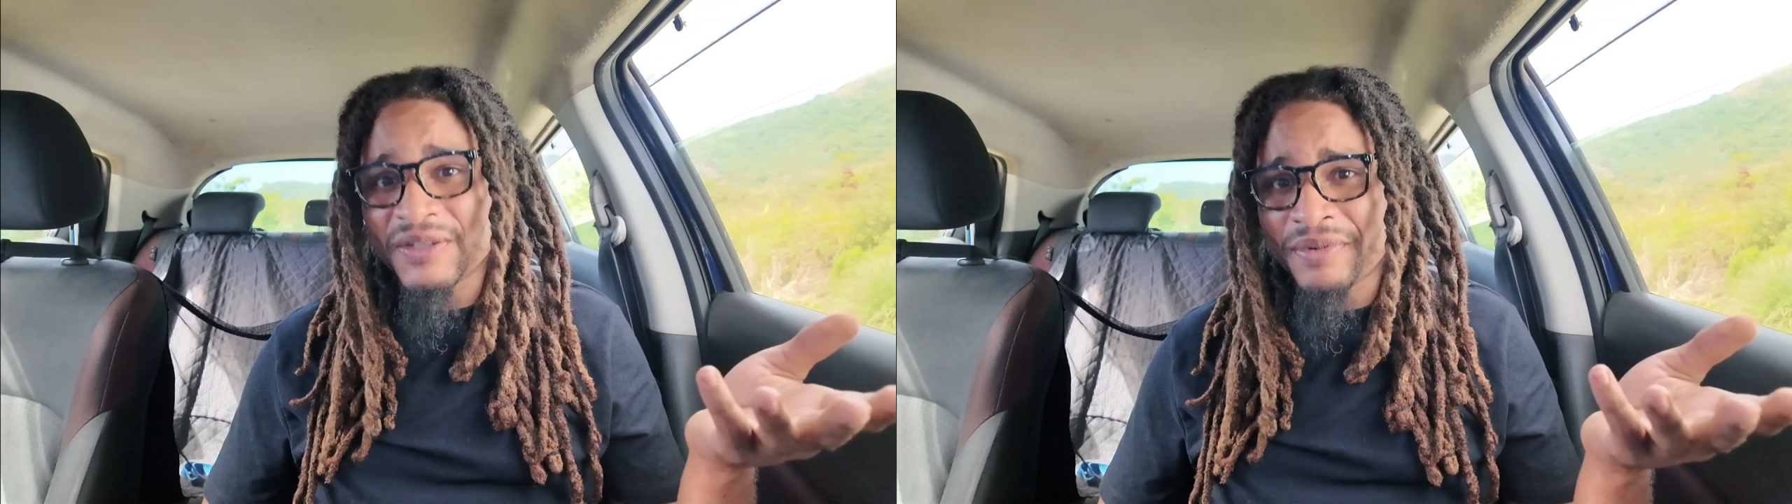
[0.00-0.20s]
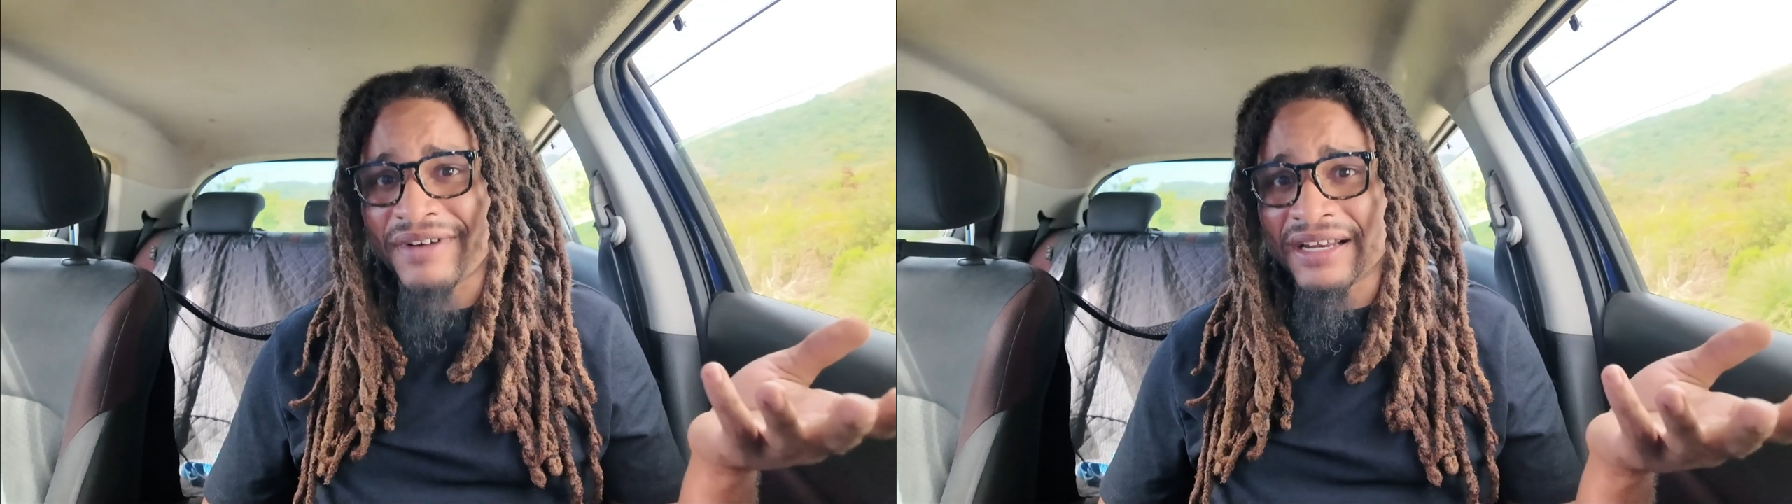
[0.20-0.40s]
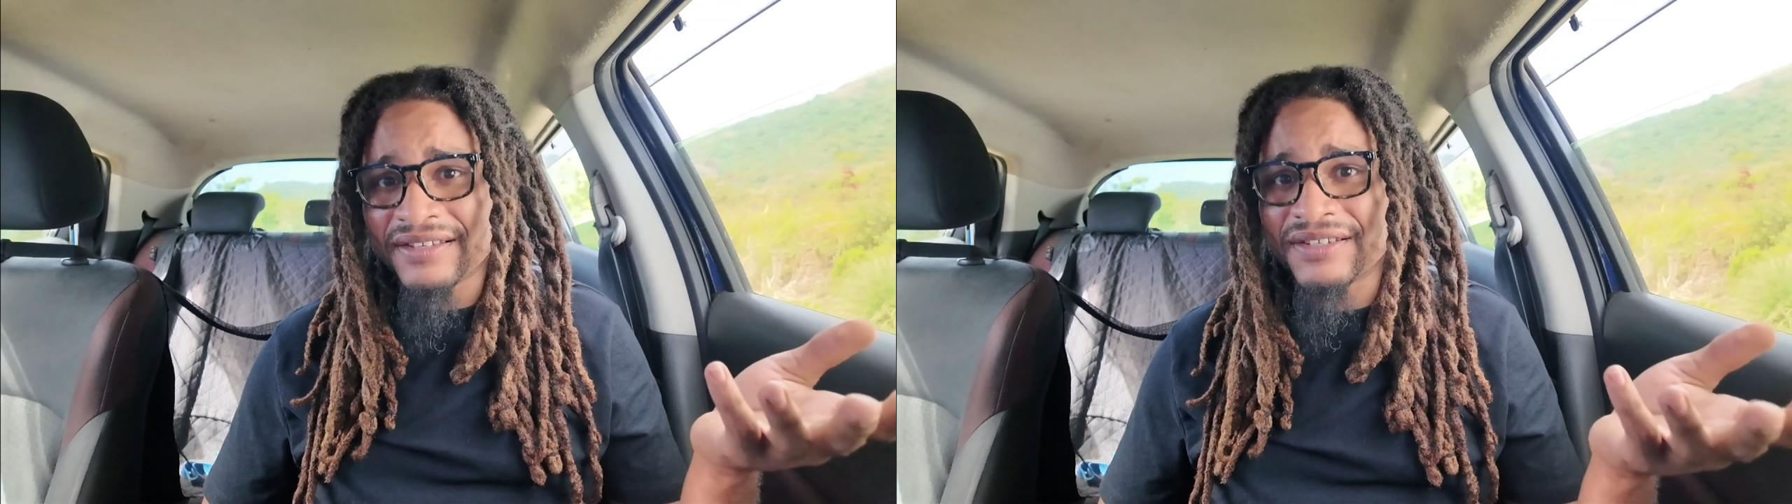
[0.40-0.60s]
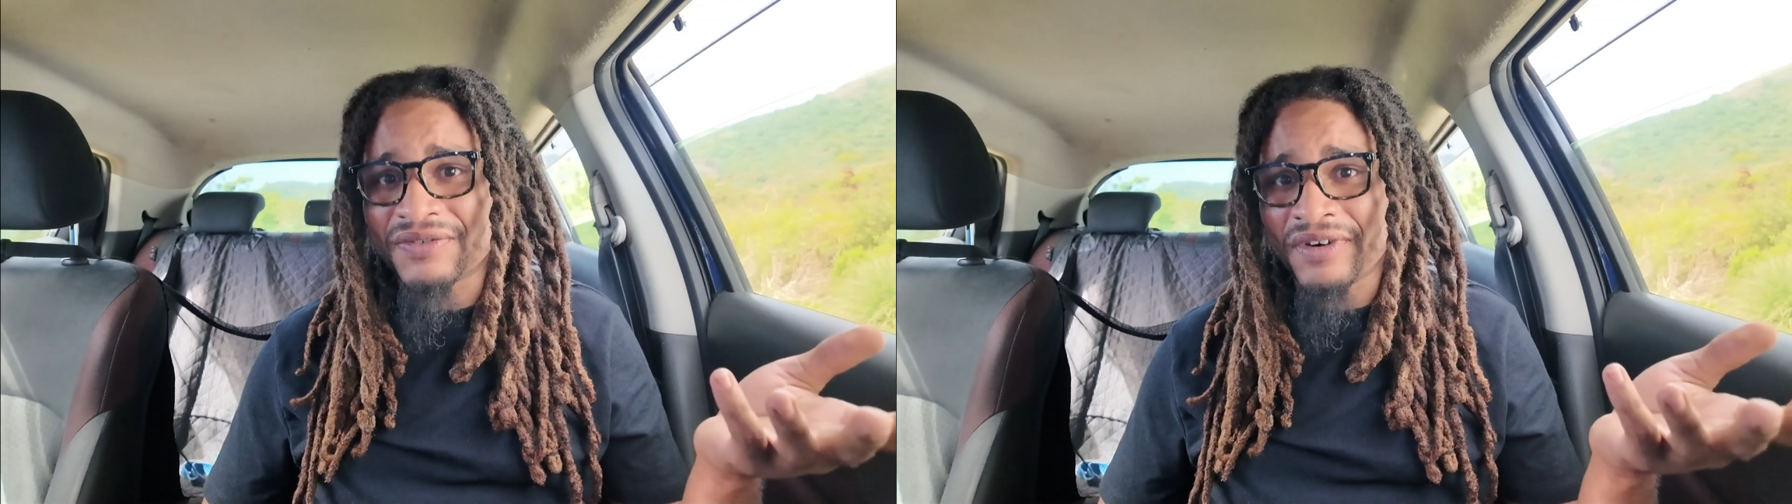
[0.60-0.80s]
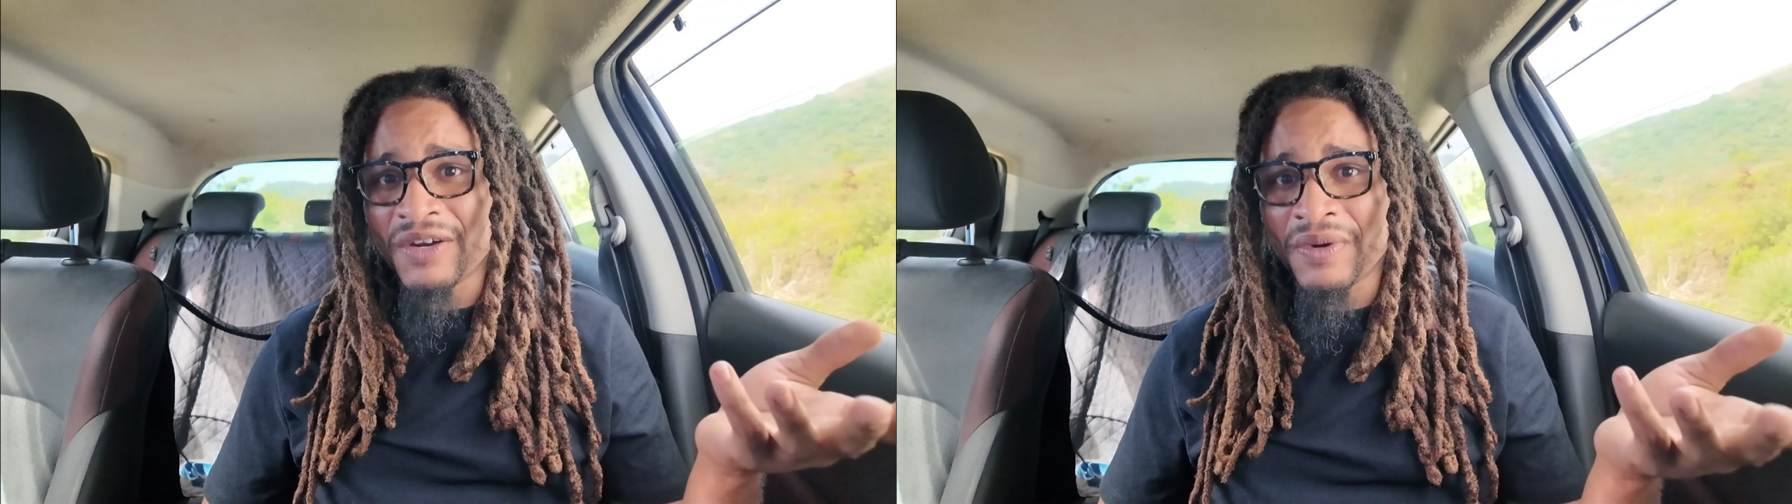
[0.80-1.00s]
paralysis,
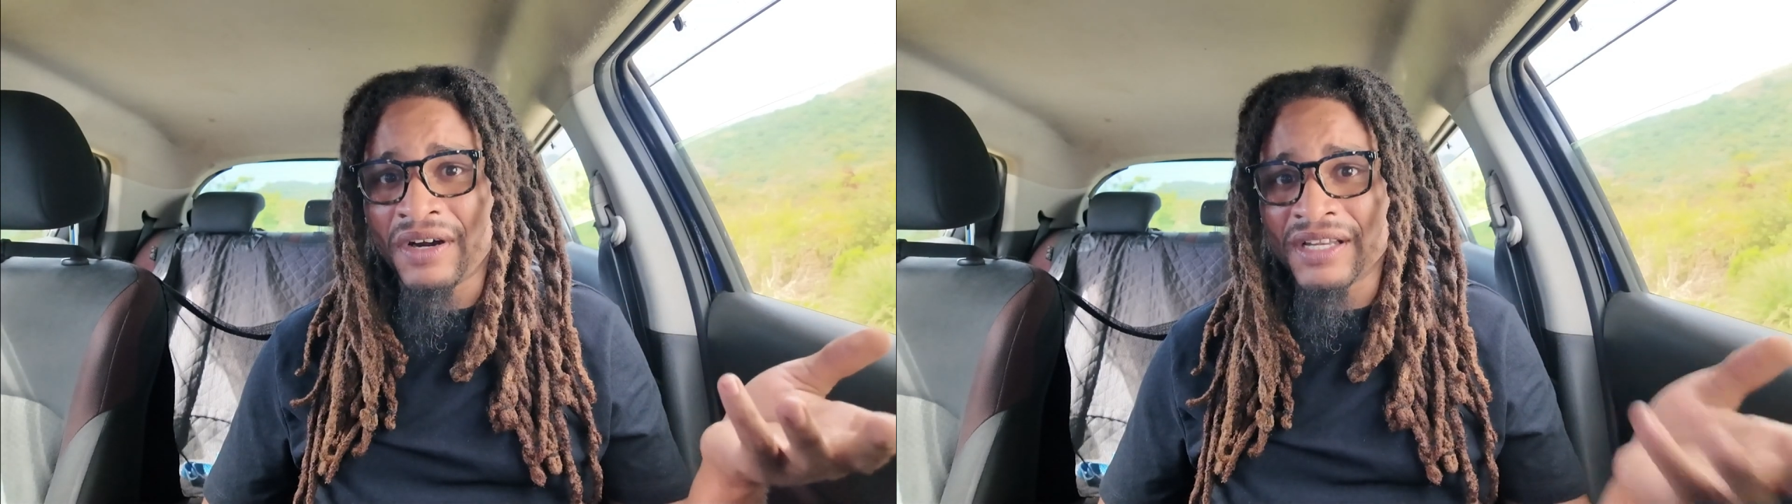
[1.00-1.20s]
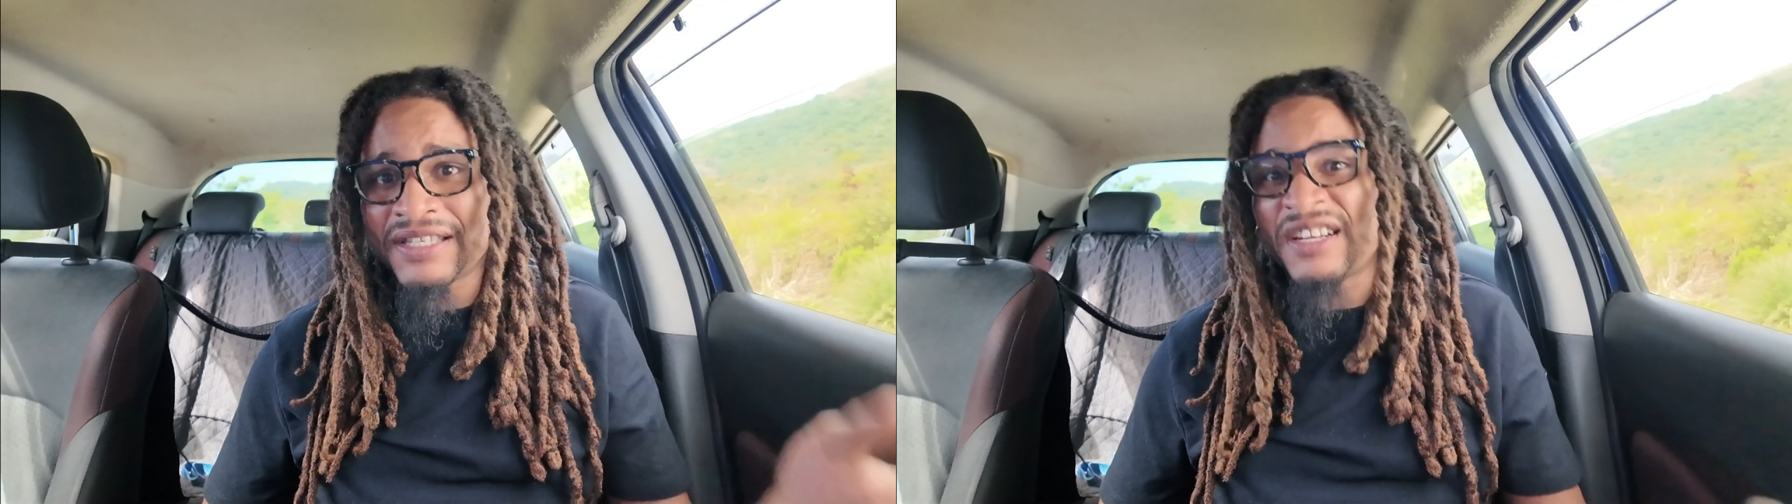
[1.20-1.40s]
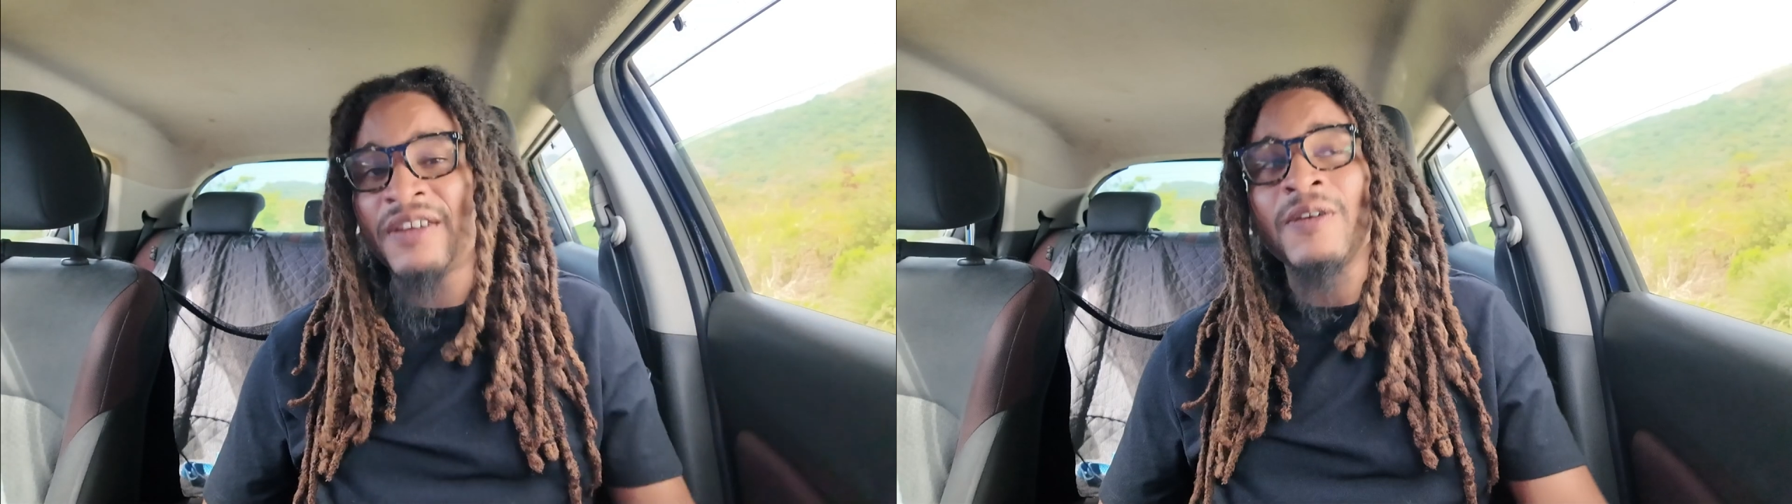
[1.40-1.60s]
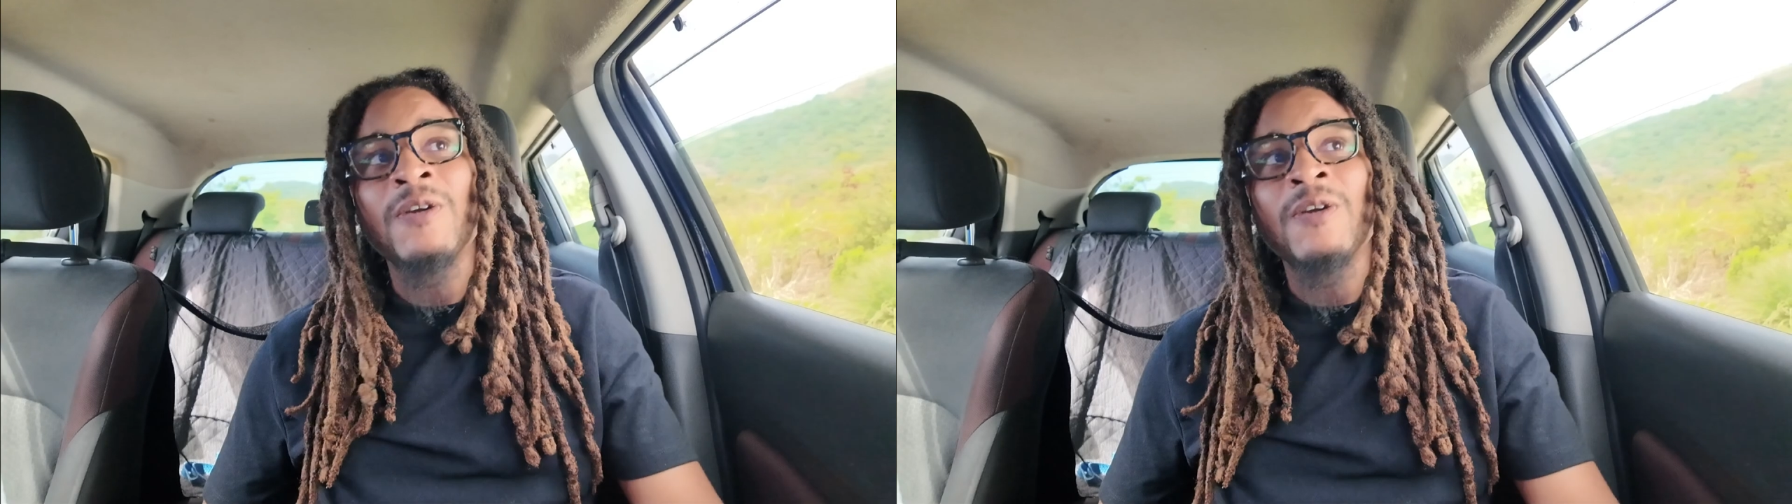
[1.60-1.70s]
right? We call it today.